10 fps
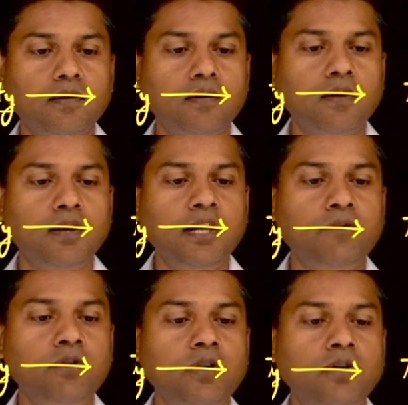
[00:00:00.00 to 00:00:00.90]

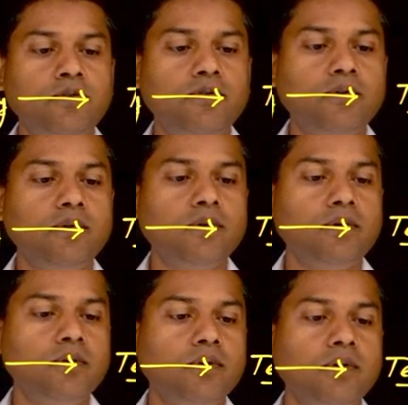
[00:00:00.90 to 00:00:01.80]
level of
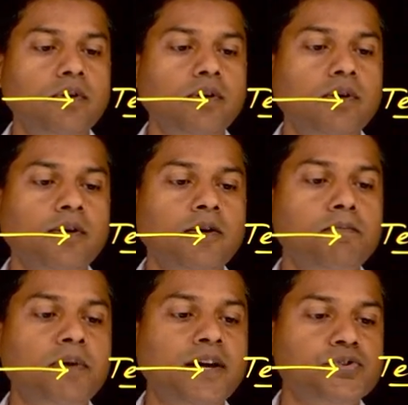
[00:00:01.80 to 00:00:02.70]

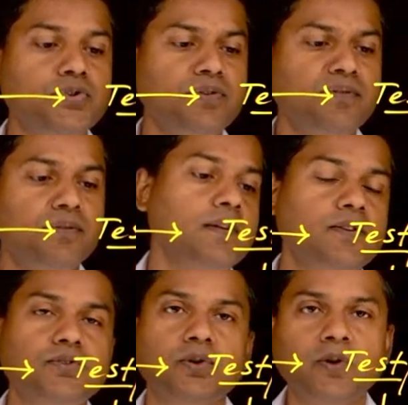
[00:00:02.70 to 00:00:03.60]
compassion.
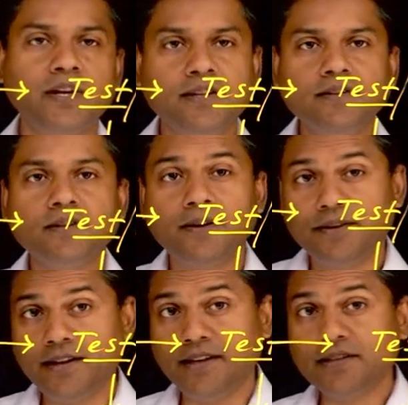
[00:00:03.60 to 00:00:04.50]
So it is a
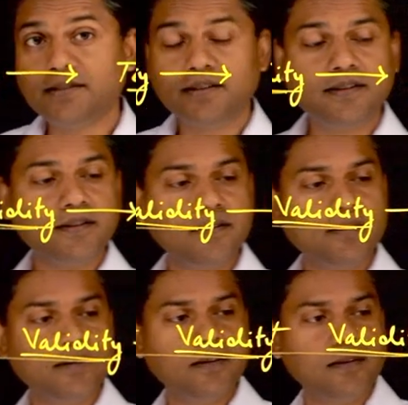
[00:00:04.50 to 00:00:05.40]
test,
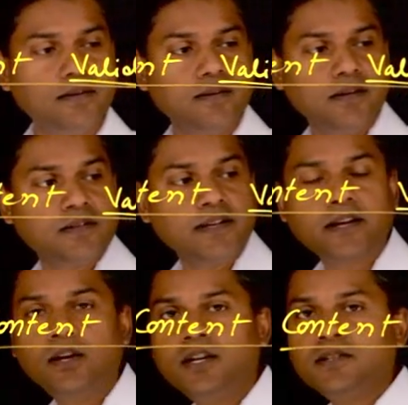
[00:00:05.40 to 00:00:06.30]
a
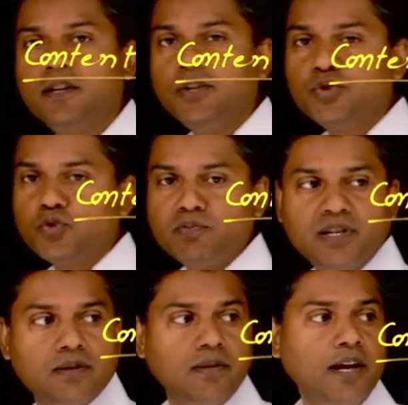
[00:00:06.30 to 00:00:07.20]
psychological
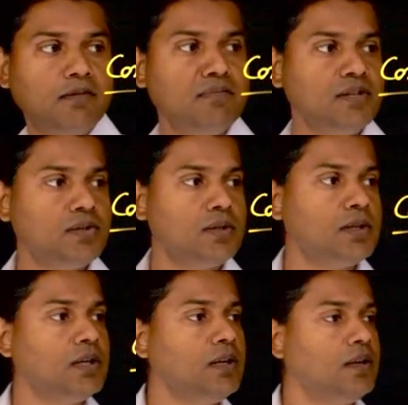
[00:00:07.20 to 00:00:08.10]
instrument that
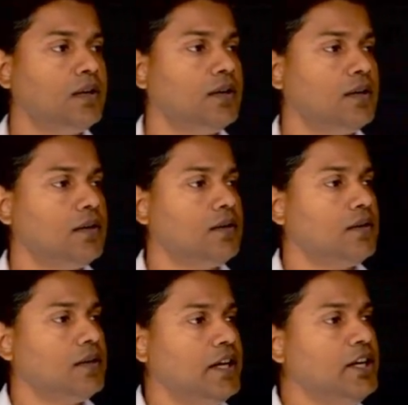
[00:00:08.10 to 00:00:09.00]
measure
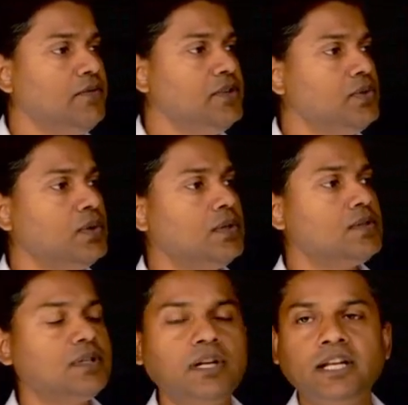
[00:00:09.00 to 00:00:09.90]

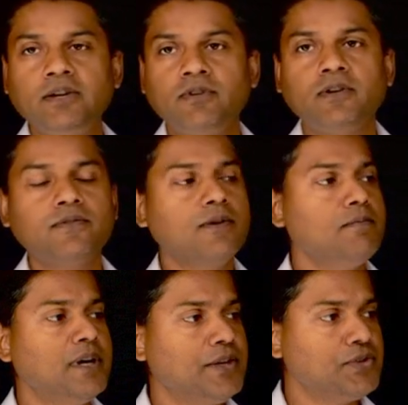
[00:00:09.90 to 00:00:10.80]
individual's level of
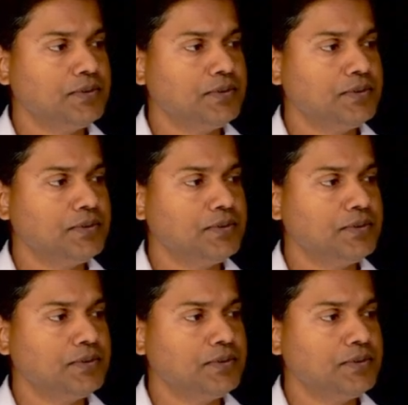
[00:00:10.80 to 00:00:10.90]
compassion.